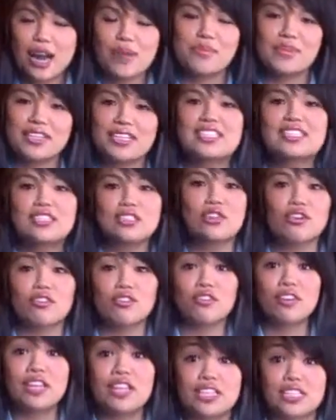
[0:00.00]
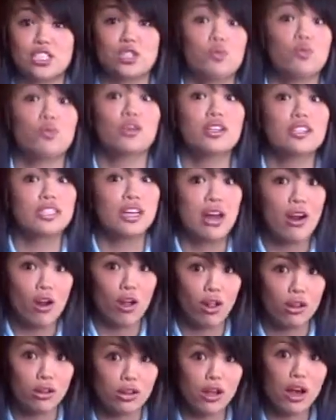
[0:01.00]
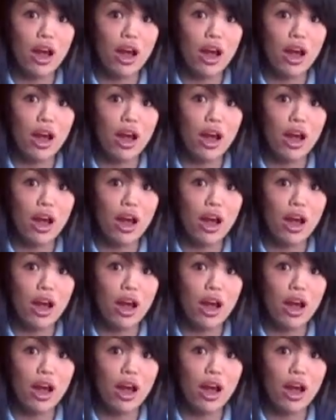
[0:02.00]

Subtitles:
I mean, he's still fit because he works out a